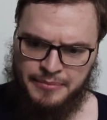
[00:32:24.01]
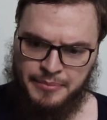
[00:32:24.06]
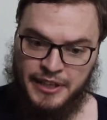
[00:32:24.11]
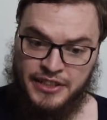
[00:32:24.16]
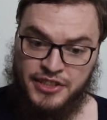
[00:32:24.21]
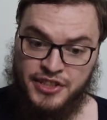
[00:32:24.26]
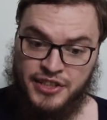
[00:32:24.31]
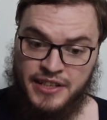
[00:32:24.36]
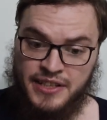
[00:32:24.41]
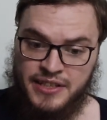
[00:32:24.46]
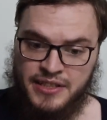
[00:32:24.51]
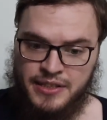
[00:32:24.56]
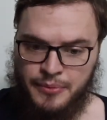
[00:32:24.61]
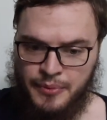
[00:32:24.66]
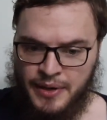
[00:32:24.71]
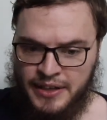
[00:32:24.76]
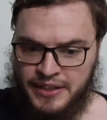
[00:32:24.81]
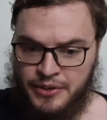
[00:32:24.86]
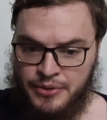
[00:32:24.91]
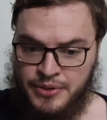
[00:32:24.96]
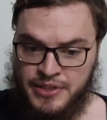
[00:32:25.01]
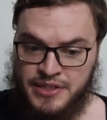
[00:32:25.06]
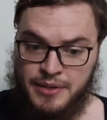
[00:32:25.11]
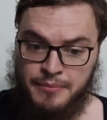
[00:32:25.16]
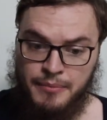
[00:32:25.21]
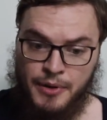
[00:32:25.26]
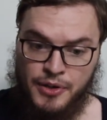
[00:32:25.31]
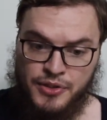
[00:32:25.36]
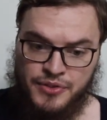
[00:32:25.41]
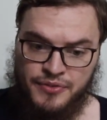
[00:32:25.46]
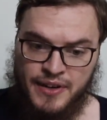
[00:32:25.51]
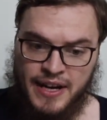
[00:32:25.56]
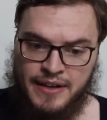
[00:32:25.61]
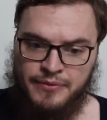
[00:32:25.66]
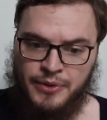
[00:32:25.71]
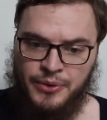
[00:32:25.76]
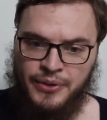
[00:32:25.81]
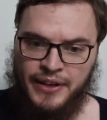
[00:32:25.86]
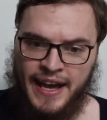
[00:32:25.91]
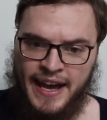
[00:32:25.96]
But she is the one who is the most
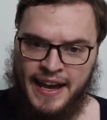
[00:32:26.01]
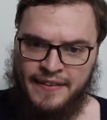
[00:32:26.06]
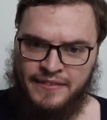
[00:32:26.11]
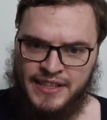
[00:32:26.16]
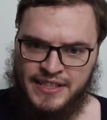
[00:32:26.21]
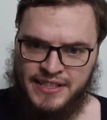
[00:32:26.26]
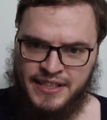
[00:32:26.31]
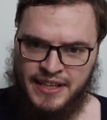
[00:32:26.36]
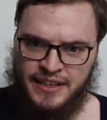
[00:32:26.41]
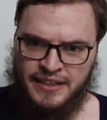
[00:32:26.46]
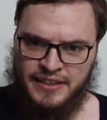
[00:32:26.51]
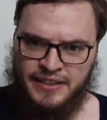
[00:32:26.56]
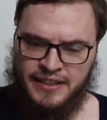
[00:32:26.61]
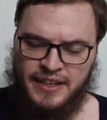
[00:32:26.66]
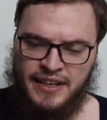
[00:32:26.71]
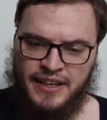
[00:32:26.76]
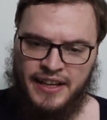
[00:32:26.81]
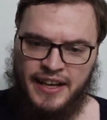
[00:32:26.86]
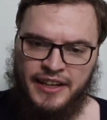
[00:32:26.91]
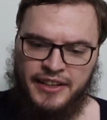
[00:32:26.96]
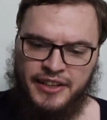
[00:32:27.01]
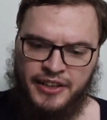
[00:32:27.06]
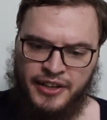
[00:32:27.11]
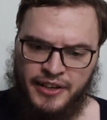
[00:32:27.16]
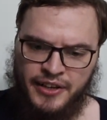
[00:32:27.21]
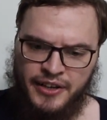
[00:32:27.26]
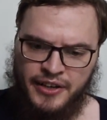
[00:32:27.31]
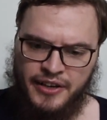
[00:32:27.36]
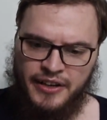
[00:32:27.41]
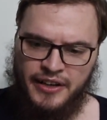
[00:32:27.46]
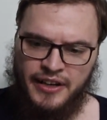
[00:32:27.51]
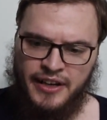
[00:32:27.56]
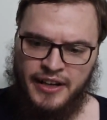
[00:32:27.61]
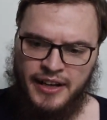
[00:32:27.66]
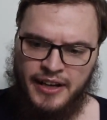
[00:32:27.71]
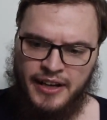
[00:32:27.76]
rightful to have this kid under her